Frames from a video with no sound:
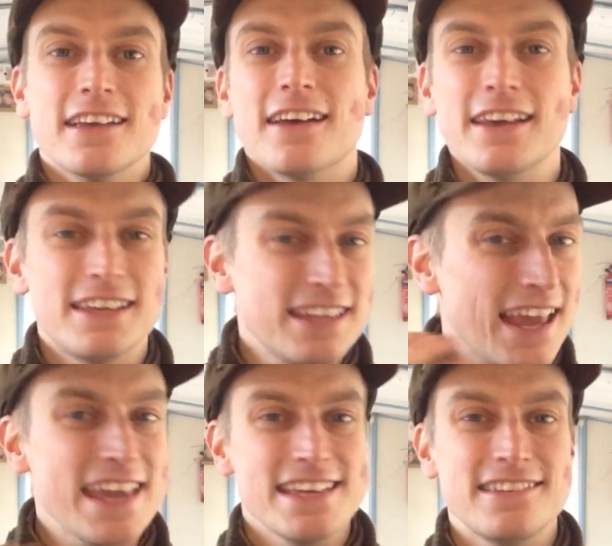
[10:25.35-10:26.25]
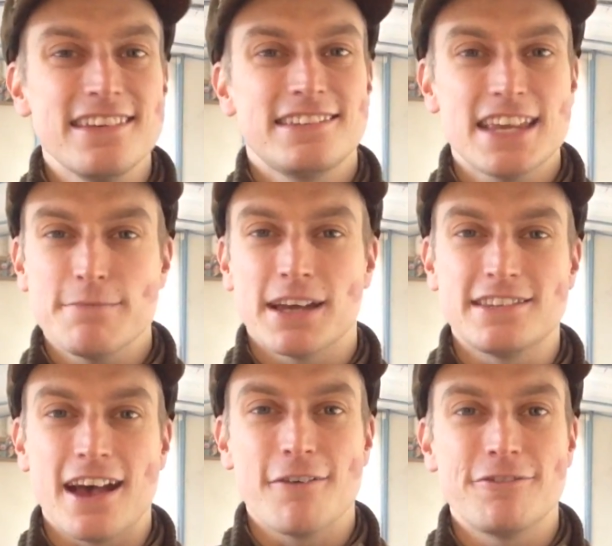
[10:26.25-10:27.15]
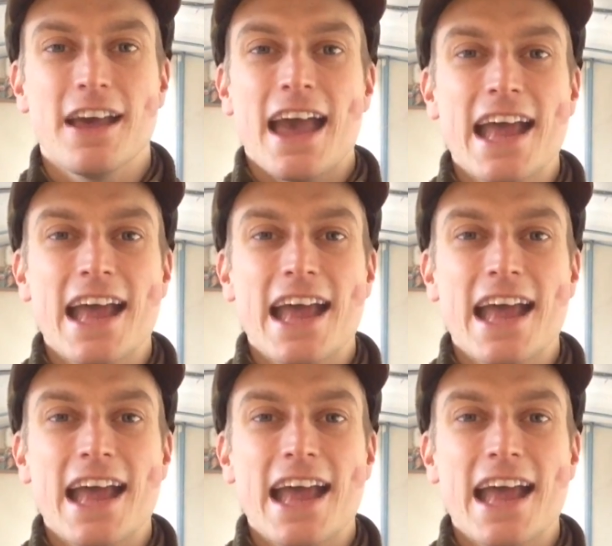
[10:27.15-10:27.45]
I could easily see myself